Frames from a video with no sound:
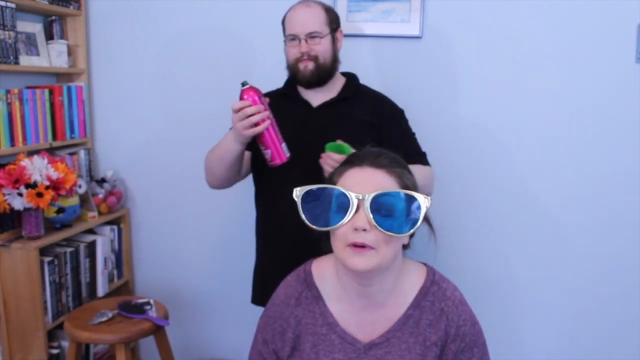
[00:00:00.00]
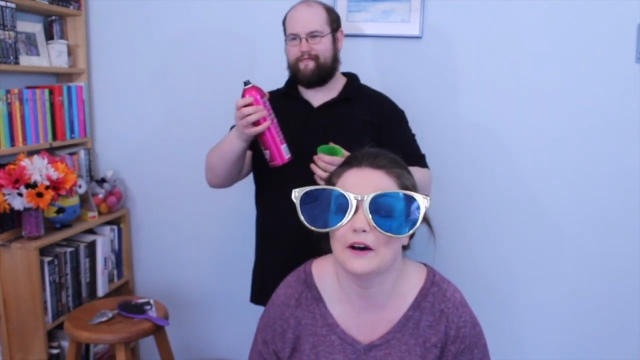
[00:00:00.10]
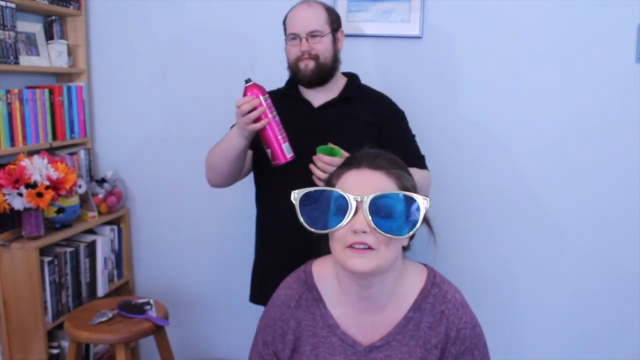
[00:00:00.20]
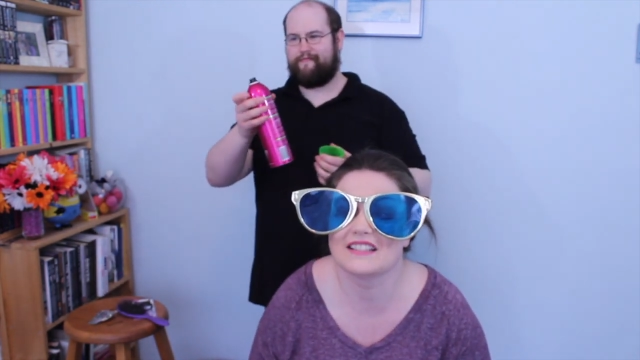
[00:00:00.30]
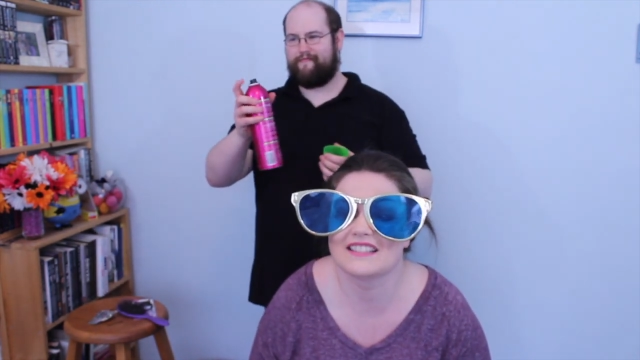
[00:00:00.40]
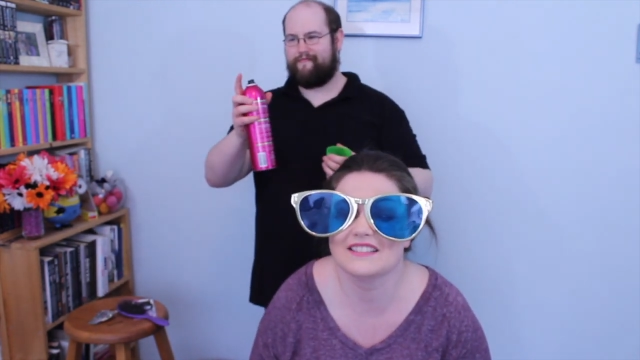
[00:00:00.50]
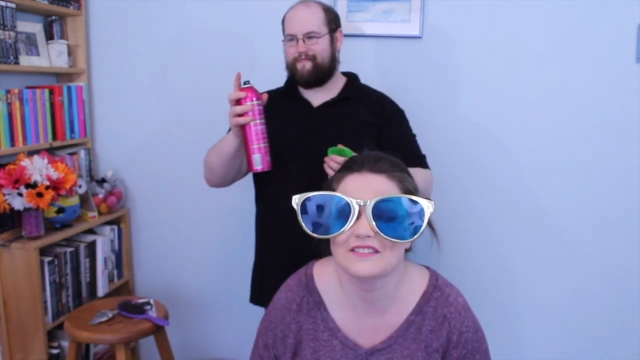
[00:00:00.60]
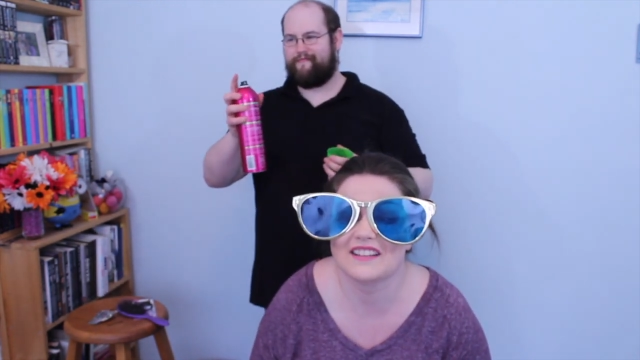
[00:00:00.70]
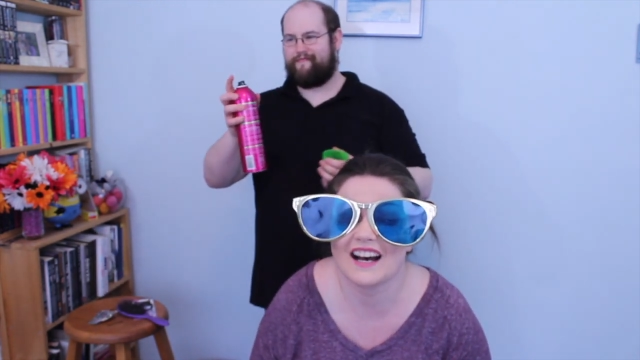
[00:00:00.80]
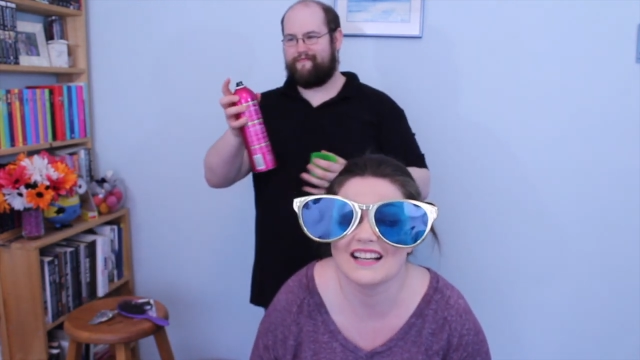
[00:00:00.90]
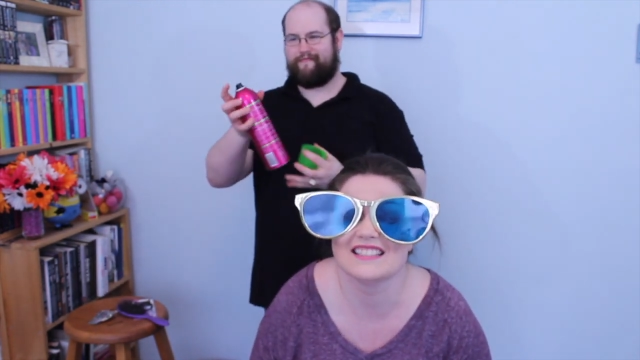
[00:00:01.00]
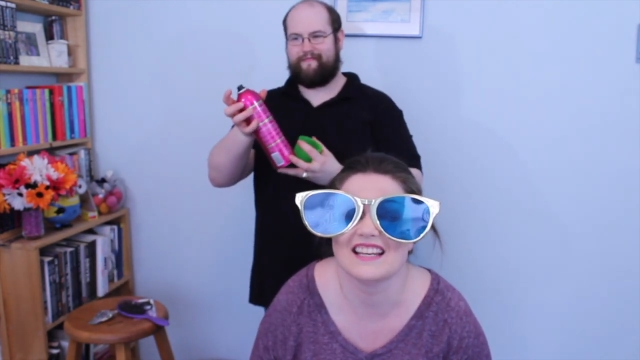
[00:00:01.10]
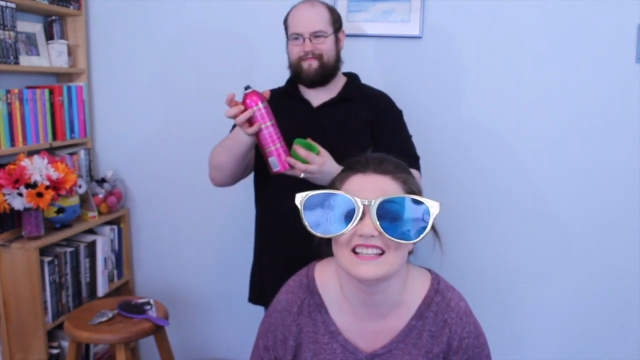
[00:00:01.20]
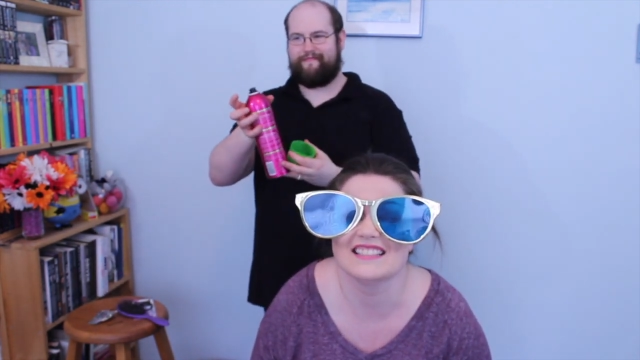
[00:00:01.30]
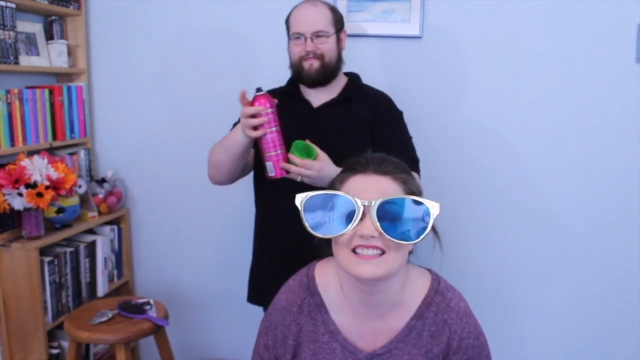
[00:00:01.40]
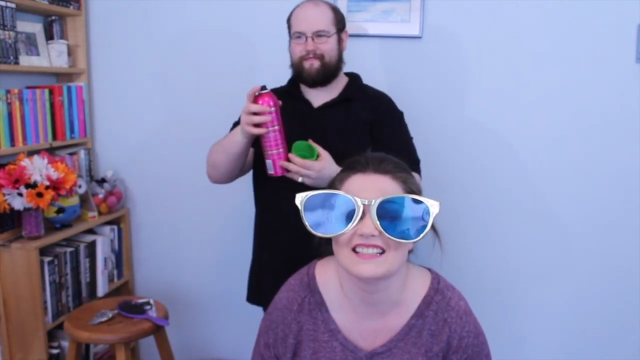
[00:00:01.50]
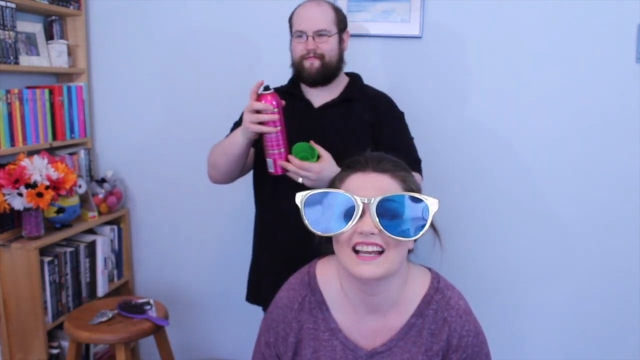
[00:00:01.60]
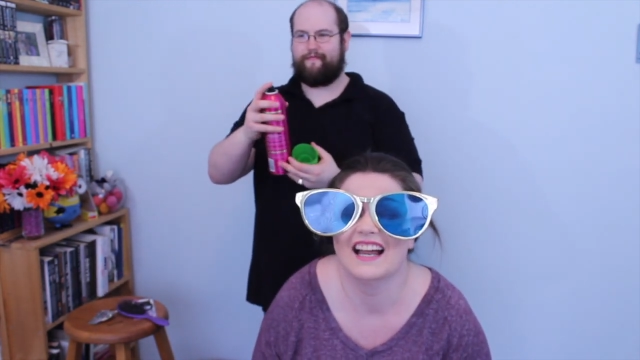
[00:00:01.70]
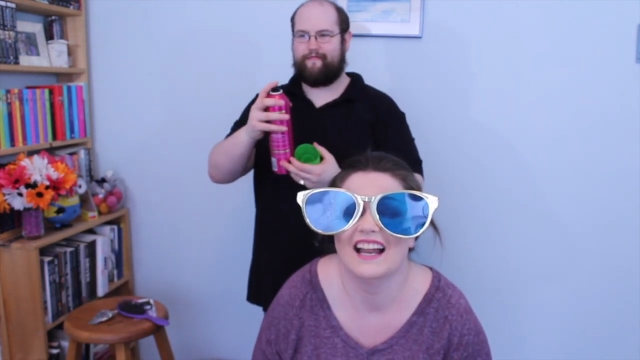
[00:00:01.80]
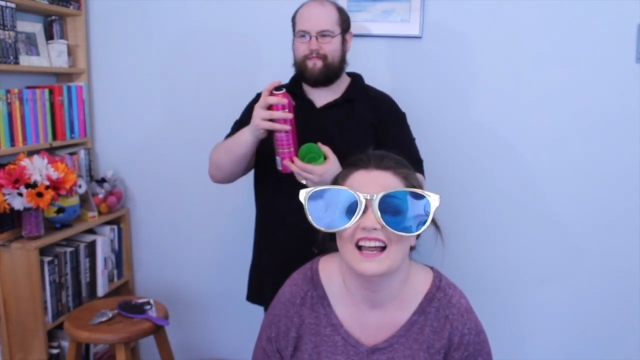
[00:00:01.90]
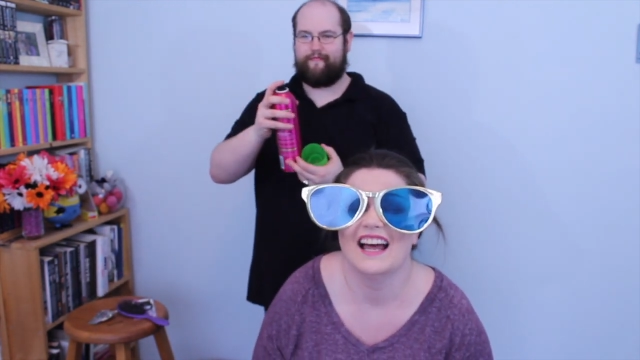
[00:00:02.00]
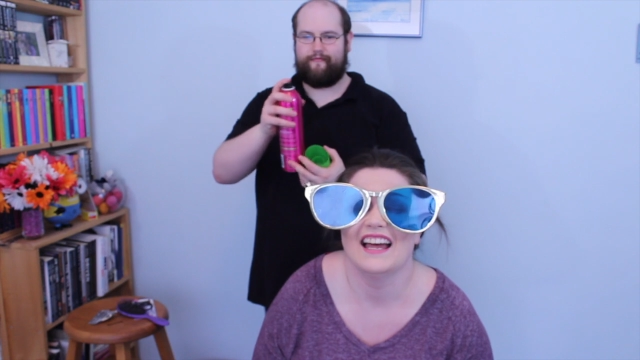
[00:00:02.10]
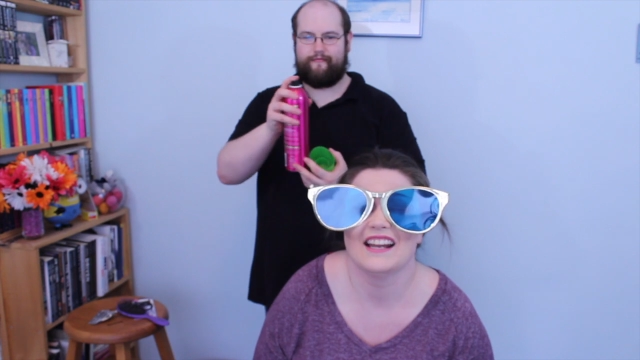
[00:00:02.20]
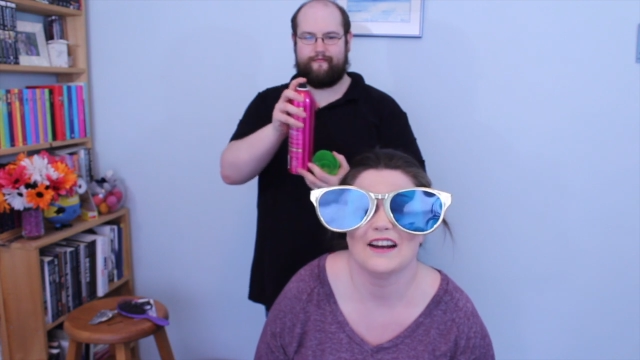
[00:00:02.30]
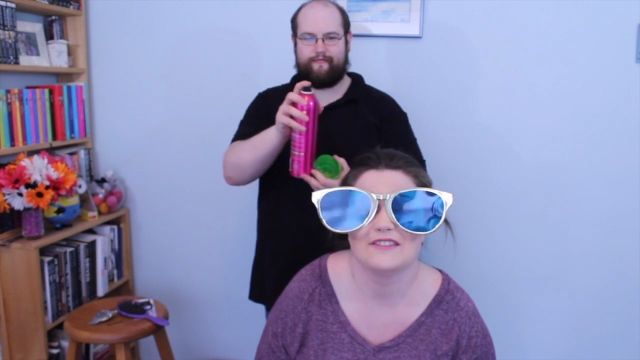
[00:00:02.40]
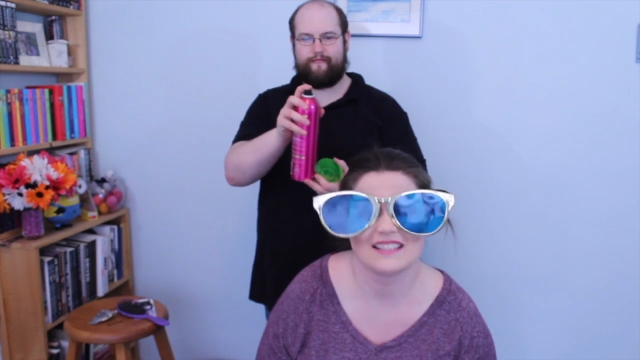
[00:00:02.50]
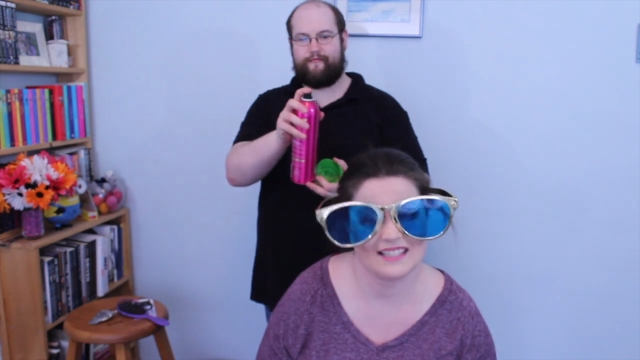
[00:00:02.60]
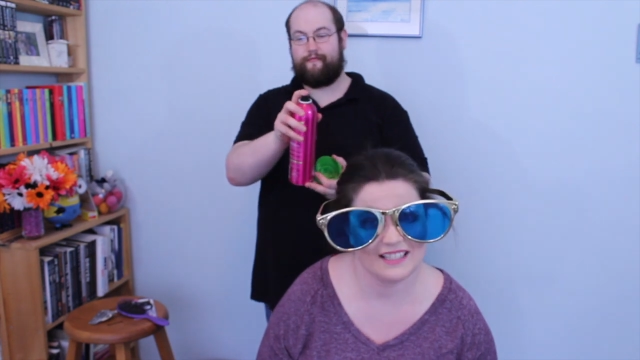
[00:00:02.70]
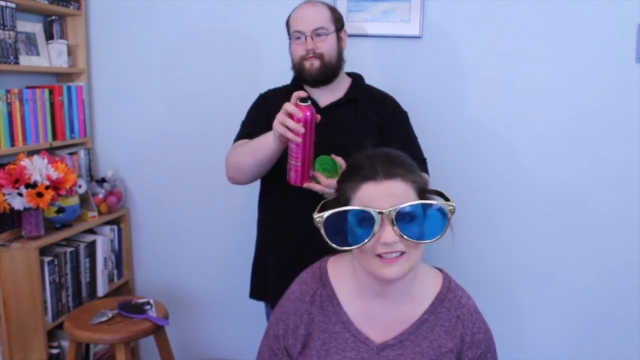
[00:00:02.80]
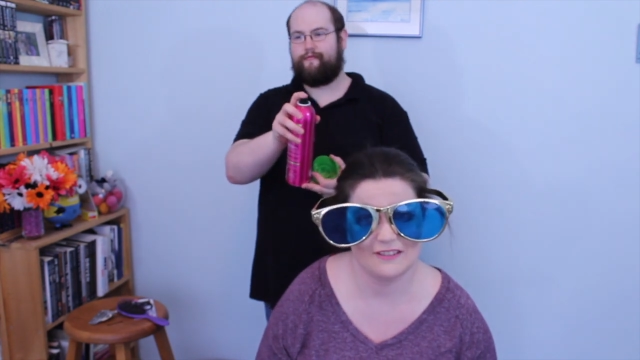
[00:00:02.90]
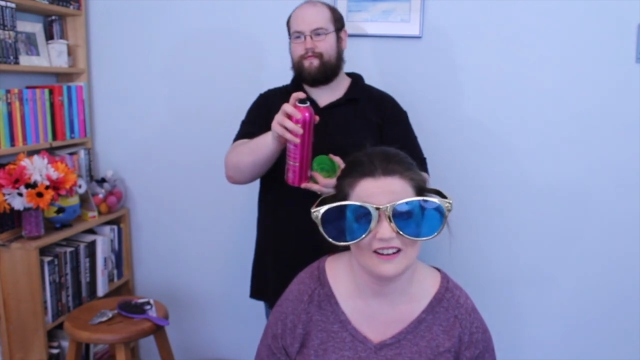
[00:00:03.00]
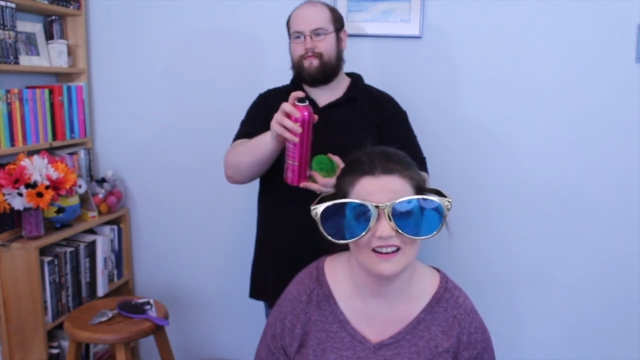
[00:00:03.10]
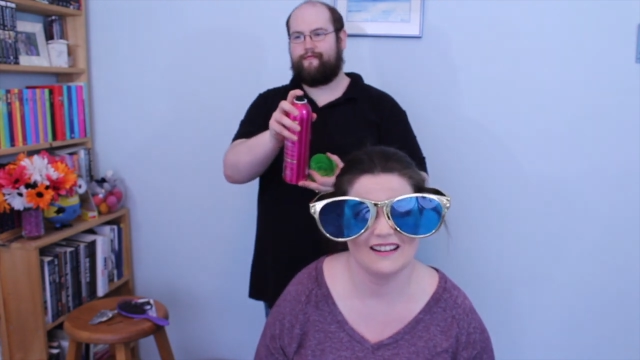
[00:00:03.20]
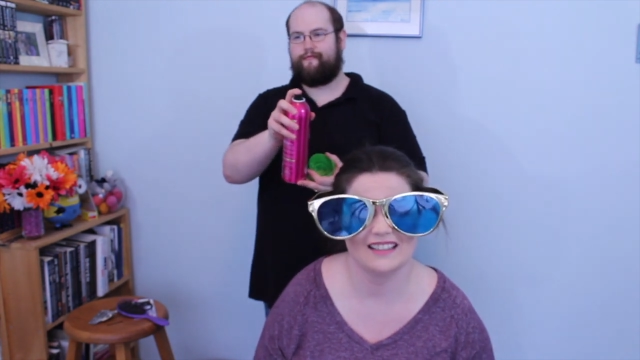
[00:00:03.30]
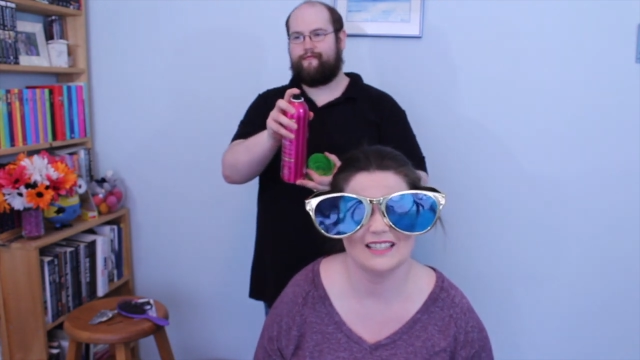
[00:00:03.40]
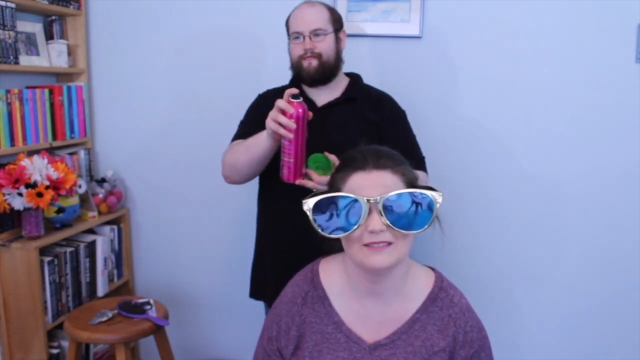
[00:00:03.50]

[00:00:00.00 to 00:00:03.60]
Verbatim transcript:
Speaker 1: post new content. And I will see you all